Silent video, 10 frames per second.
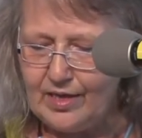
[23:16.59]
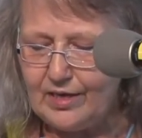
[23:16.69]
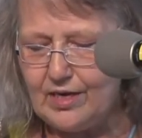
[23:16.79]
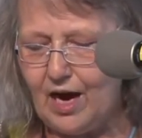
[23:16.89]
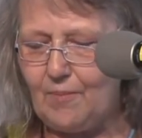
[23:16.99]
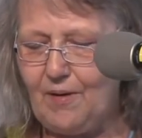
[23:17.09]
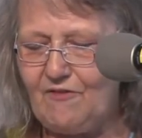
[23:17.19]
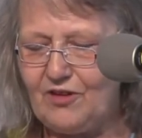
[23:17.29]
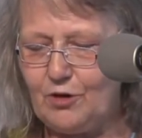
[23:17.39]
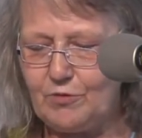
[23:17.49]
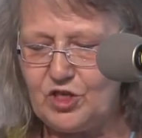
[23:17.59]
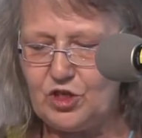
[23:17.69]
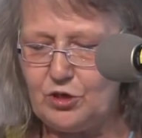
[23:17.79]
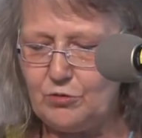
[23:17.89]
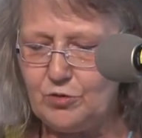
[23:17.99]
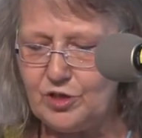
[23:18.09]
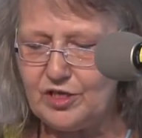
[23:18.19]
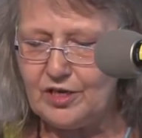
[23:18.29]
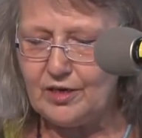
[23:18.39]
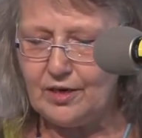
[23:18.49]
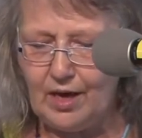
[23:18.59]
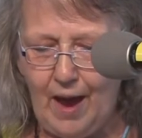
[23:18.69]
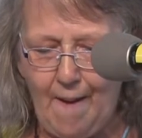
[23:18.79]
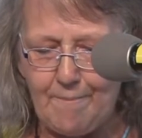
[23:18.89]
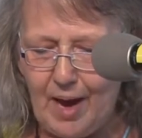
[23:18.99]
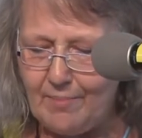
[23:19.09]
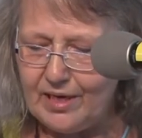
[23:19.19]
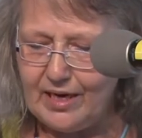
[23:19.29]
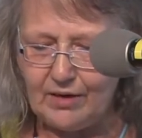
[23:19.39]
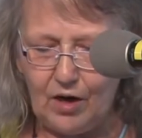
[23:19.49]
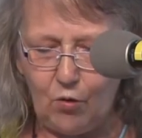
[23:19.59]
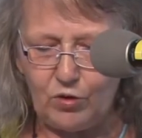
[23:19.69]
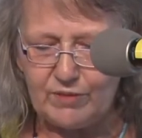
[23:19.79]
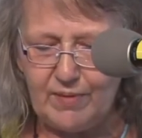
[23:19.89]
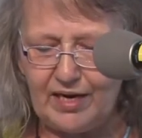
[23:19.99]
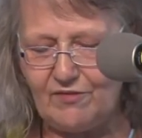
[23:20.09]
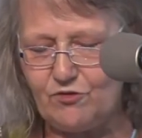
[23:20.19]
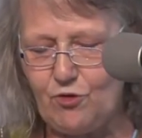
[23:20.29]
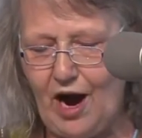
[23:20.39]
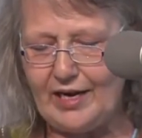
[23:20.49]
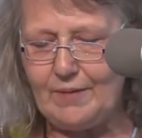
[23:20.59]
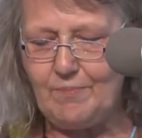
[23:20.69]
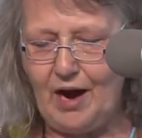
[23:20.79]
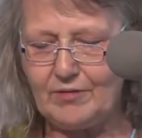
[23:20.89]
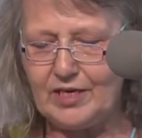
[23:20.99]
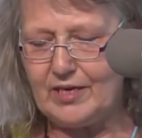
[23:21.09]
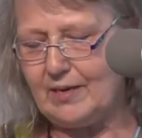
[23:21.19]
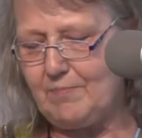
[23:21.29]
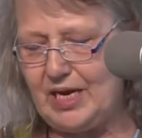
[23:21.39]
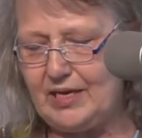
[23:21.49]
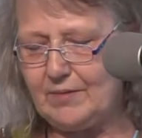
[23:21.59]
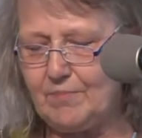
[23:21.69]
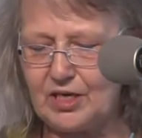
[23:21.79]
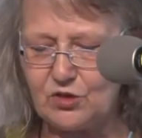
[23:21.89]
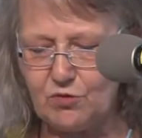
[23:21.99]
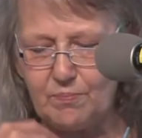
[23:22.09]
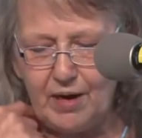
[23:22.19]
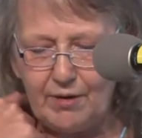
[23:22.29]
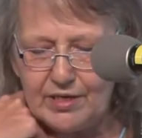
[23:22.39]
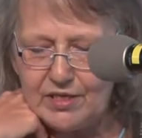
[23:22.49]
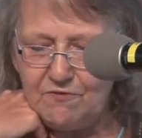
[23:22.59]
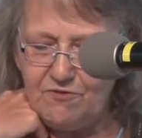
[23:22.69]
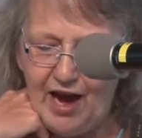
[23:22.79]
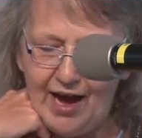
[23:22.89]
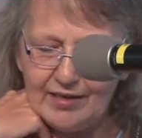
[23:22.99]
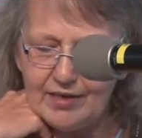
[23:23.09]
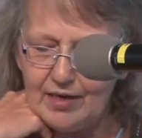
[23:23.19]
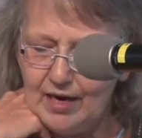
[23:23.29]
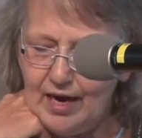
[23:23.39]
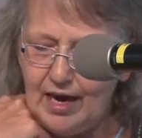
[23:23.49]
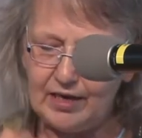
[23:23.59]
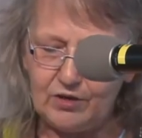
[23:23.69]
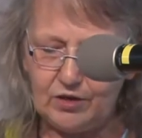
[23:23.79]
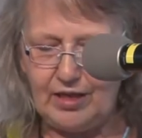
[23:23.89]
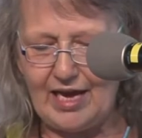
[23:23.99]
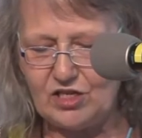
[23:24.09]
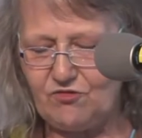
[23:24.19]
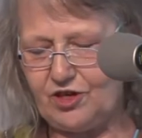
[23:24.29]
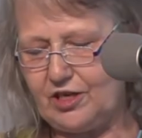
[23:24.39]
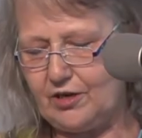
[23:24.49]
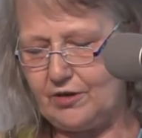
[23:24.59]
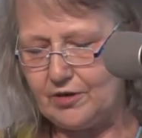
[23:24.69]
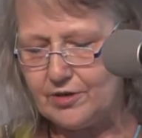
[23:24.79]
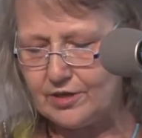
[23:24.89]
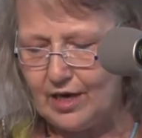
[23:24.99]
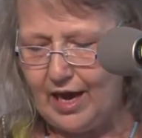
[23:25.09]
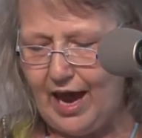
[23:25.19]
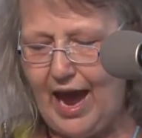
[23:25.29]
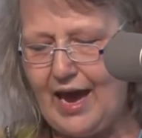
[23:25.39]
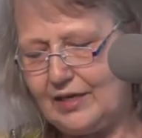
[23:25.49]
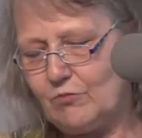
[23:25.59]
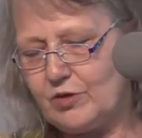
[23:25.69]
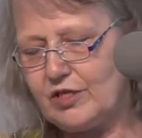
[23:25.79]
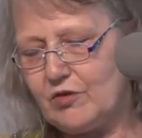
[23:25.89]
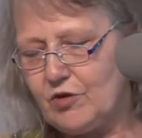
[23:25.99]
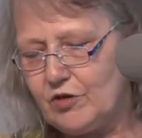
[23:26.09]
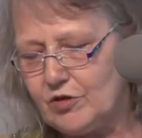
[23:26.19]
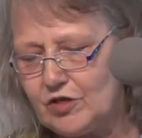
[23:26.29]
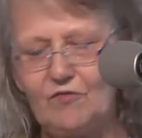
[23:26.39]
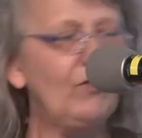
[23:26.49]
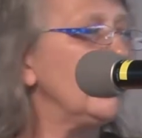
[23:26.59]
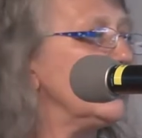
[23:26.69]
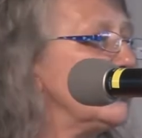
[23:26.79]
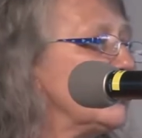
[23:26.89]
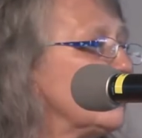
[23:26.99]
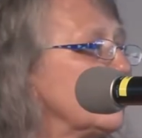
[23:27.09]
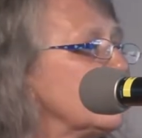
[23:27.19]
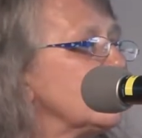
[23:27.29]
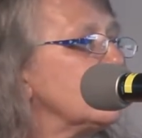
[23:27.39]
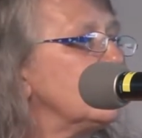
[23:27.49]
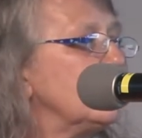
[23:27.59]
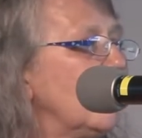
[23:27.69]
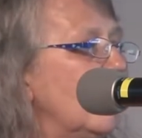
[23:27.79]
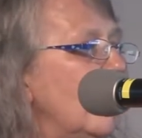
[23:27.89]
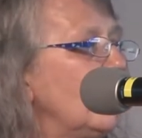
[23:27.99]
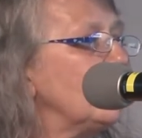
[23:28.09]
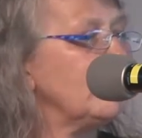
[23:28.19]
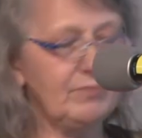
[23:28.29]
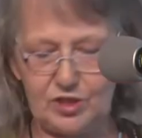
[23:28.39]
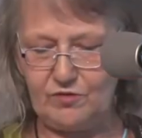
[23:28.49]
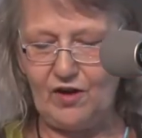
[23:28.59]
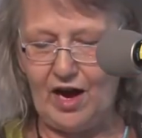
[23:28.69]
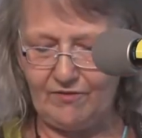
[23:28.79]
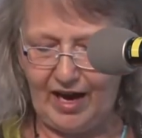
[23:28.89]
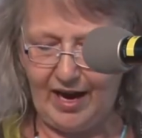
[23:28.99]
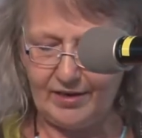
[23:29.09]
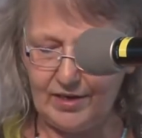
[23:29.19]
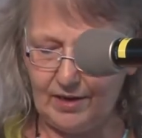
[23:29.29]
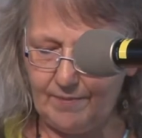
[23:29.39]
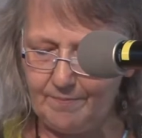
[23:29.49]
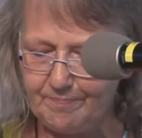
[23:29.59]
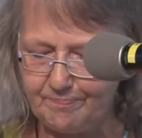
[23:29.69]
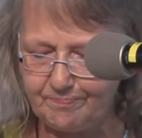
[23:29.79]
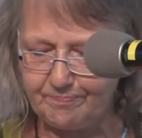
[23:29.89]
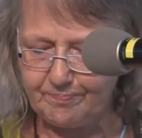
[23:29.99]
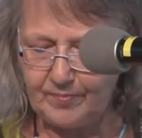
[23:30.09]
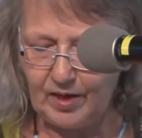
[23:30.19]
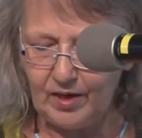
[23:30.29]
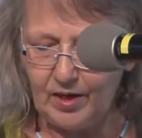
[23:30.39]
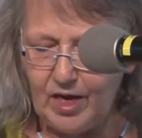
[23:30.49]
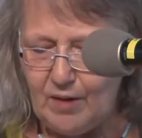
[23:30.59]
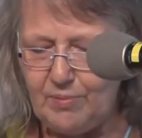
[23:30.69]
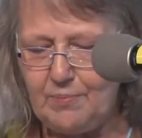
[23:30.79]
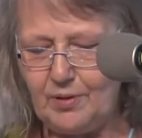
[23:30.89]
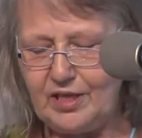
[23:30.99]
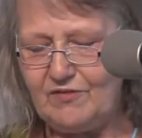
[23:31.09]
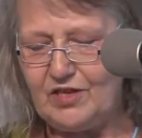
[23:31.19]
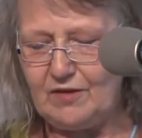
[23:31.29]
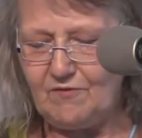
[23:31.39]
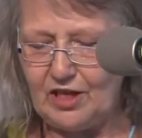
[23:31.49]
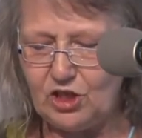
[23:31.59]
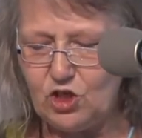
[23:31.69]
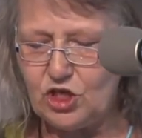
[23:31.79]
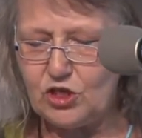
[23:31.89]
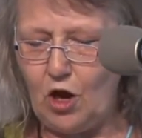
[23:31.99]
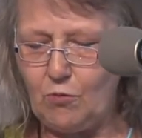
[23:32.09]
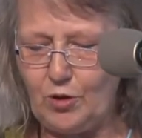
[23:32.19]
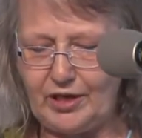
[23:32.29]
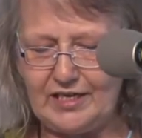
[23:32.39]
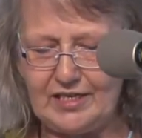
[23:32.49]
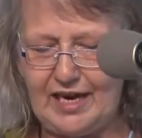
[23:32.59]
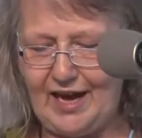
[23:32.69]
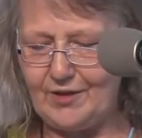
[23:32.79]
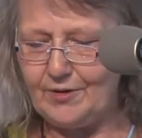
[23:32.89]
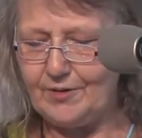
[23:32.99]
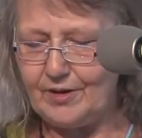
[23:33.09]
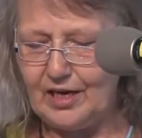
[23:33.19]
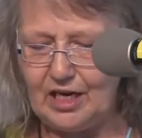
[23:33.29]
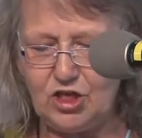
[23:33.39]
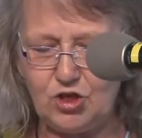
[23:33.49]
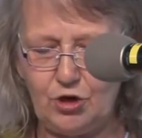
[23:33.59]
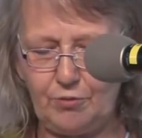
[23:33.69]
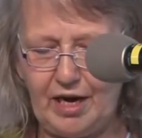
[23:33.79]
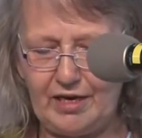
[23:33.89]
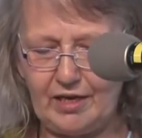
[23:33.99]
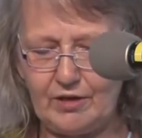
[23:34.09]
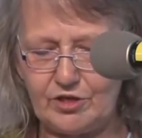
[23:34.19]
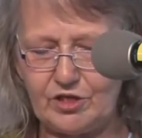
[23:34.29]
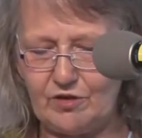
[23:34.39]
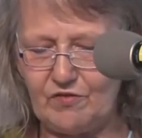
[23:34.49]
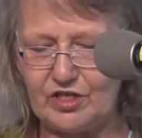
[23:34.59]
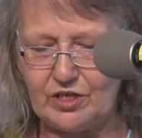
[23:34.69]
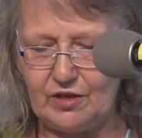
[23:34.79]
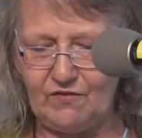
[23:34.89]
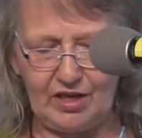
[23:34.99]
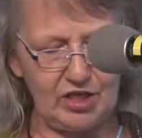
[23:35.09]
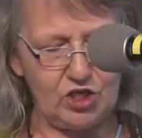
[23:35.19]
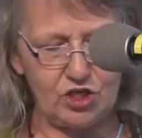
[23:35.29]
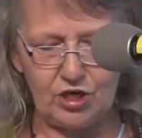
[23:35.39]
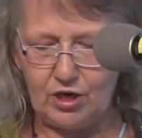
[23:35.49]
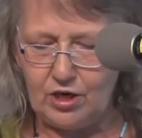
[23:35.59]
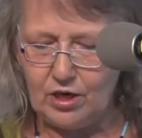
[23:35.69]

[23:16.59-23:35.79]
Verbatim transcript: The entire buffalo was used. Pemmican was made of dried and pounded meat mixed with berries and fat. It could last for years and it was introduced to voyageurs to uh, help them survive Canada. People lived in villages, all working together, each donating their service to the village.